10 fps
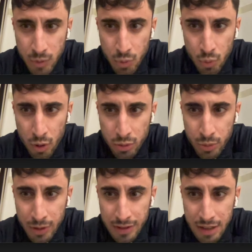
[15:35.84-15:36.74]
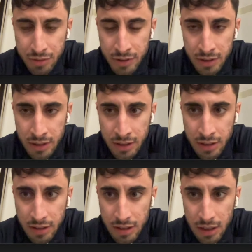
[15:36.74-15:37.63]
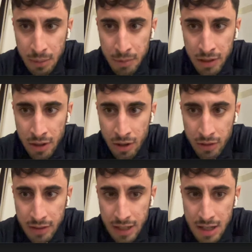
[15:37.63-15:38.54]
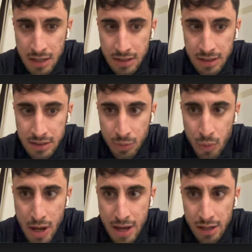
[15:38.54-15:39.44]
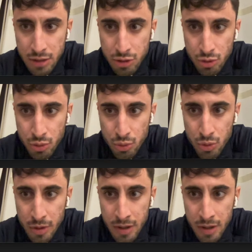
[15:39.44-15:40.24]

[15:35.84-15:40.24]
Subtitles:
What we'll definitely build around that is a way to